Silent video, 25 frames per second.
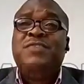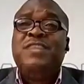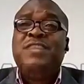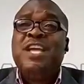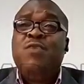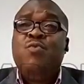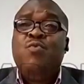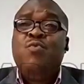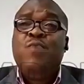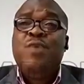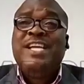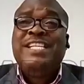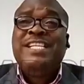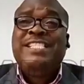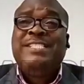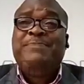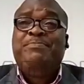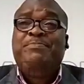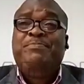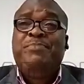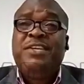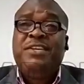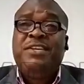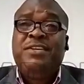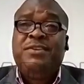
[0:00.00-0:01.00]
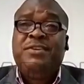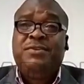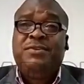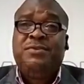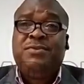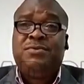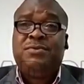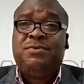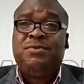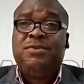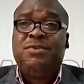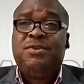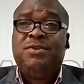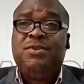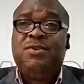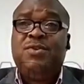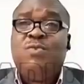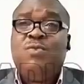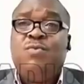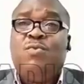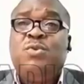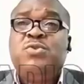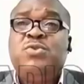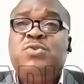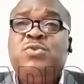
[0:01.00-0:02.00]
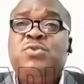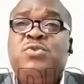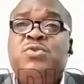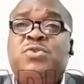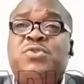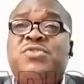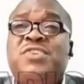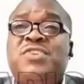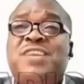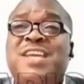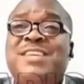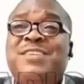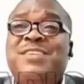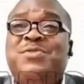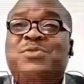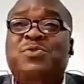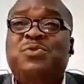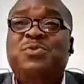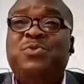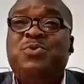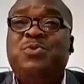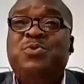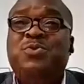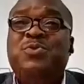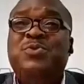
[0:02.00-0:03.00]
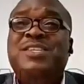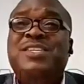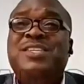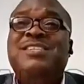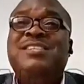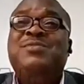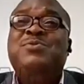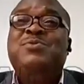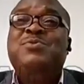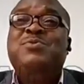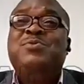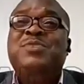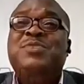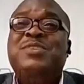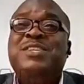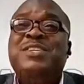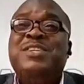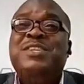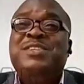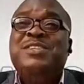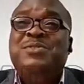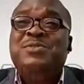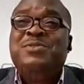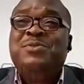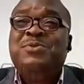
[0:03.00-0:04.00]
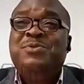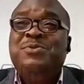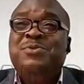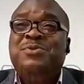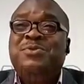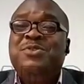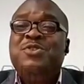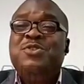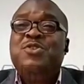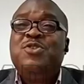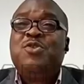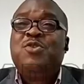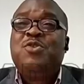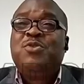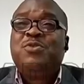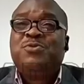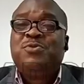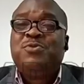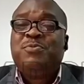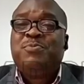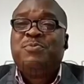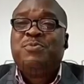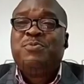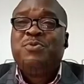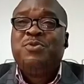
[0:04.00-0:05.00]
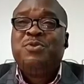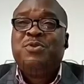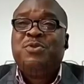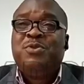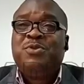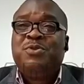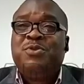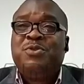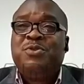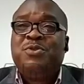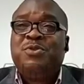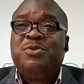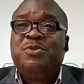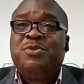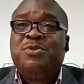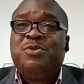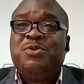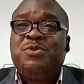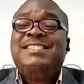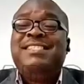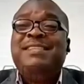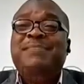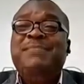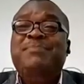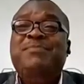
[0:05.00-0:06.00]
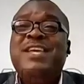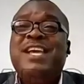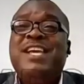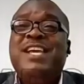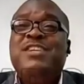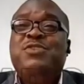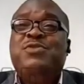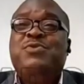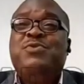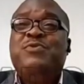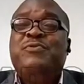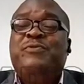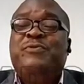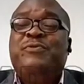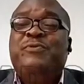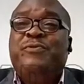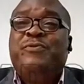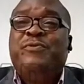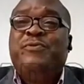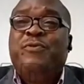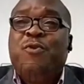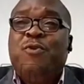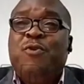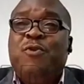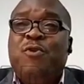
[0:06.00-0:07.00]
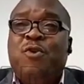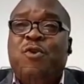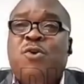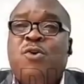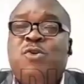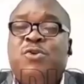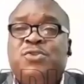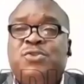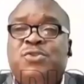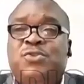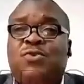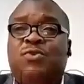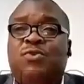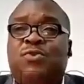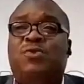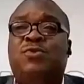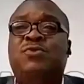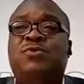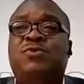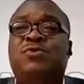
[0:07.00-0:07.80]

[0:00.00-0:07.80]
their wage bill. What you're just trying to do is to reduce cost of production. CBN should focus on